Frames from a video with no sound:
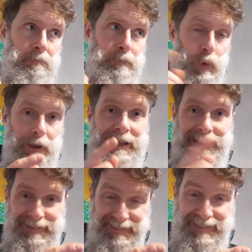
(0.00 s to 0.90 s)
bullying
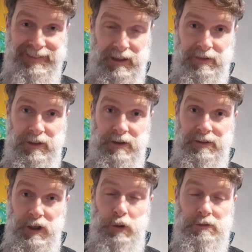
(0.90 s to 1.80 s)
at this
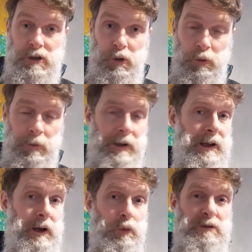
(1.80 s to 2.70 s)
new school
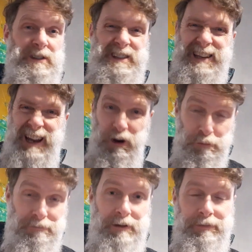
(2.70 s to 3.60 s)
was
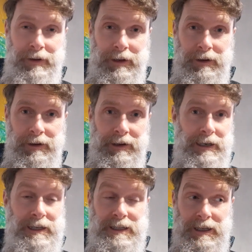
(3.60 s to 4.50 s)
horrific, and
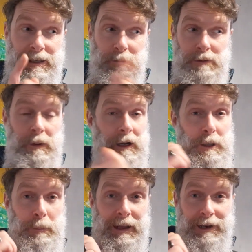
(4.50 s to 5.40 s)
he said it was
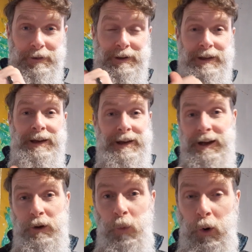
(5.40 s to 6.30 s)
much better
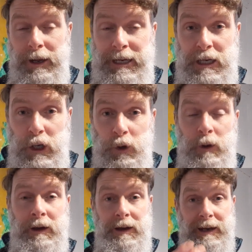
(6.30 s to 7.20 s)
at what he knew,
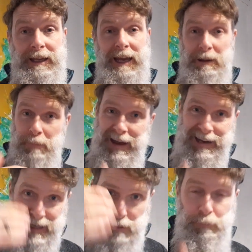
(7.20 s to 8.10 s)
and he came back
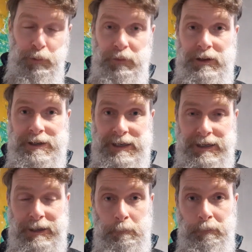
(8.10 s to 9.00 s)
and he'd put this
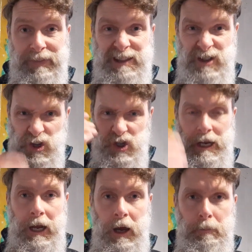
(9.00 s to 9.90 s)

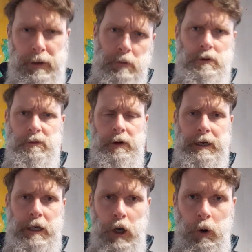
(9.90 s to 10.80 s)
shell up. He was very
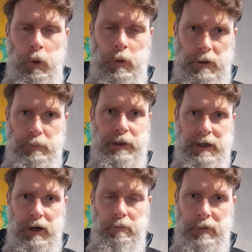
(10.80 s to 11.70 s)
cold, he'd
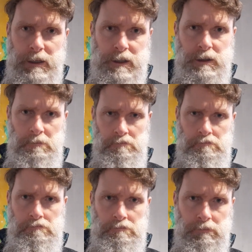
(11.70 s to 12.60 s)
become this.
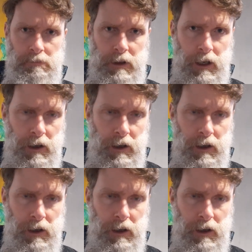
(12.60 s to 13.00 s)
You